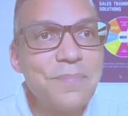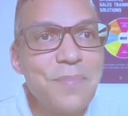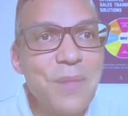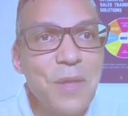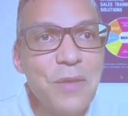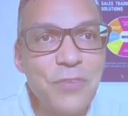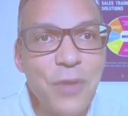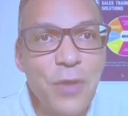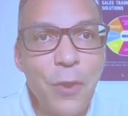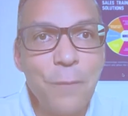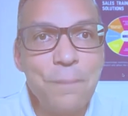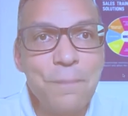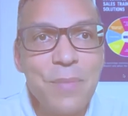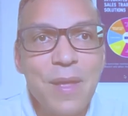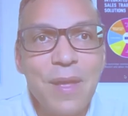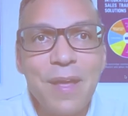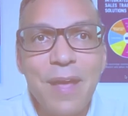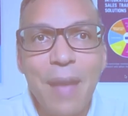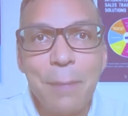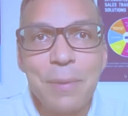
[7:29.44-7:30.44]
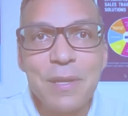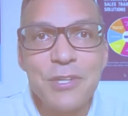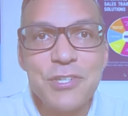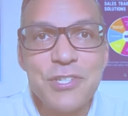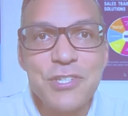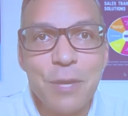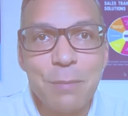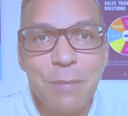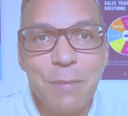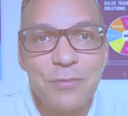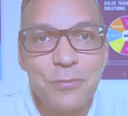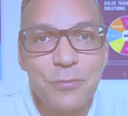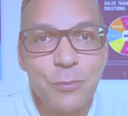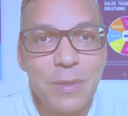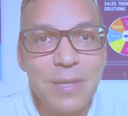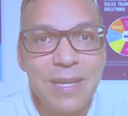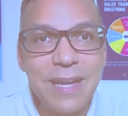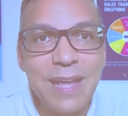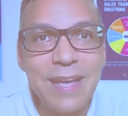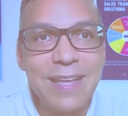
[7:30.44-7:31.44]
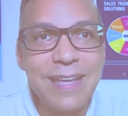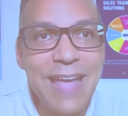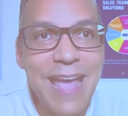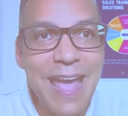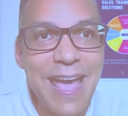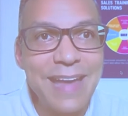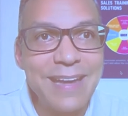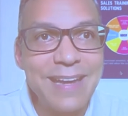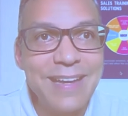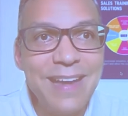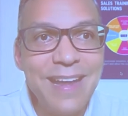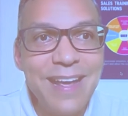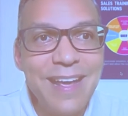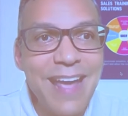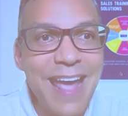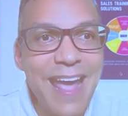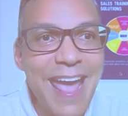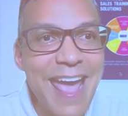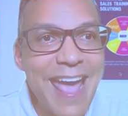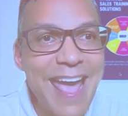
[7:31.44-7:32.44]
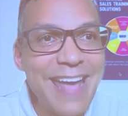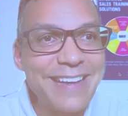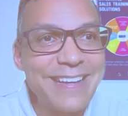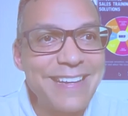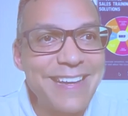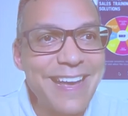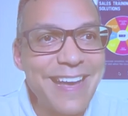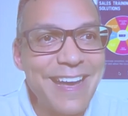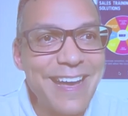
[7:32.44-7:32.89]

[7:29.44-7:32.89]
So I'm going to share my screen again and